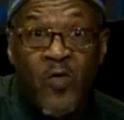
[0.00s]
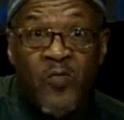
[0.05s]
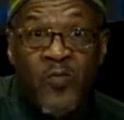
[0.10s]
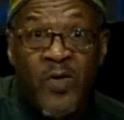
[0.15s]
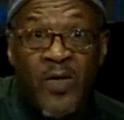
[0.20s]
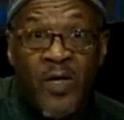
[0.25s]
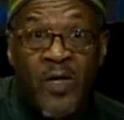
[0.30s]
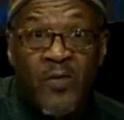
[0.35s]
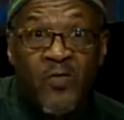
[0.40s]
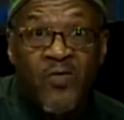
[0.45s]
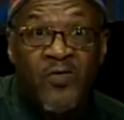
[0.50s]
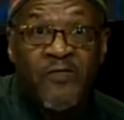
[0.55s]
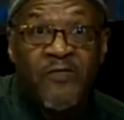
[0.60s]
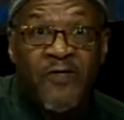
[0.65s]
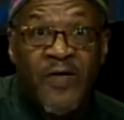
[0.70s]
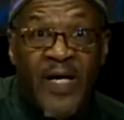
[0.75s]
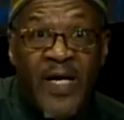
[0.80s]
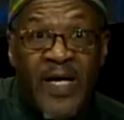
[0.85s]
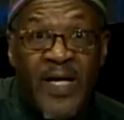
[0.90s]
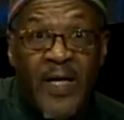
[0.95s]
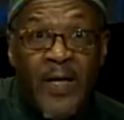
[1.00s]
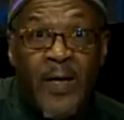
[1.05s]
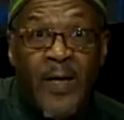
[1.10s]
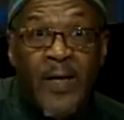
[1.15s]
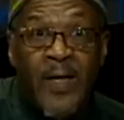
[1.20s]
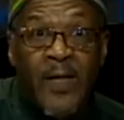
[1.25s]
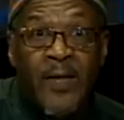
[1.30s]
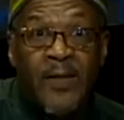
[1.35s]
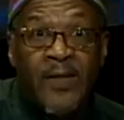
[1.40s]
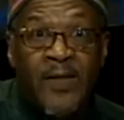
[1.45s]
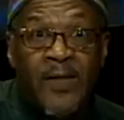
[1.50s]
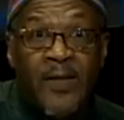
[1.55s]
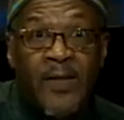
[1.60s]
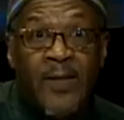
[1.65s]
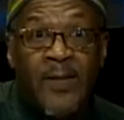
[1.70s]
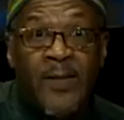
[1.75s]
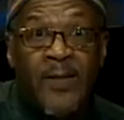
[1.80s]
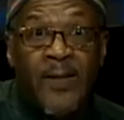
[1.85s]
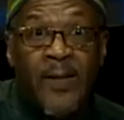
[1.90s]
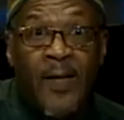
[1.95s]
but it was via the